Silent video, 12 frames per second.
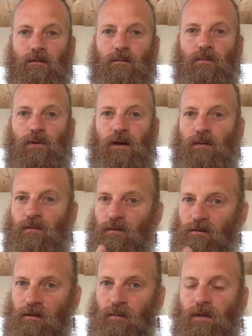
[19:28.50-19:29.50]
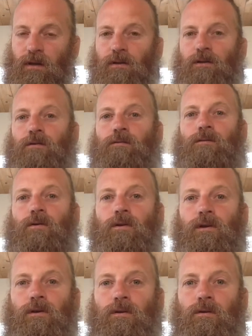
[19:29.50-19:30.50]
break through something new for
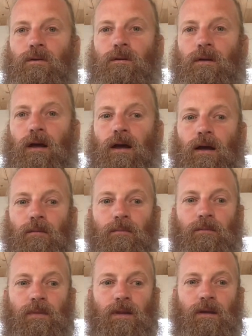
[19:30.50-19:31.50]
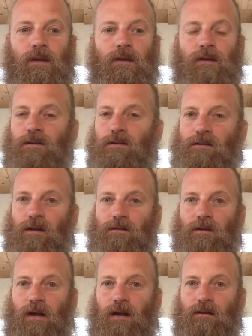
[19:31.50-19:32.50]
you, you just have to
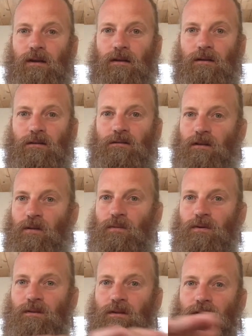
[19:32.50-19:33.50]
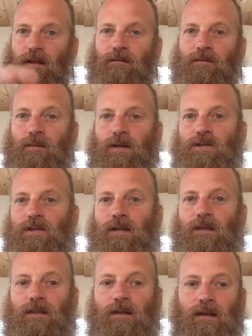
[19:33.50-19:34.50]
contact us, and I'll put the
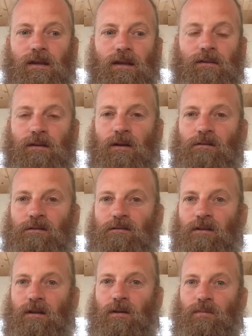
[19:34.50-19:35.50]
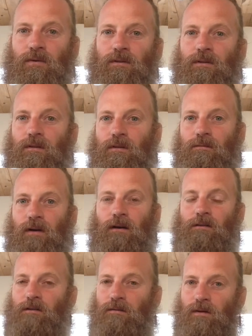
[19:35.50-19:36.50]
information in the notes, and I'll put
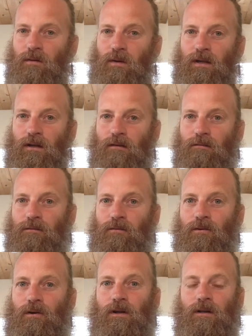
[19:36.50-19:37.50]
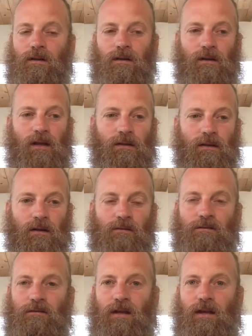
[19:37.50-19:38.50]
Follies of an Awakening Fool in the
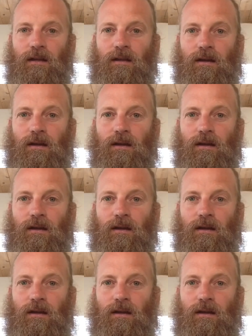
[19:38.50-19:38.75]
notes, and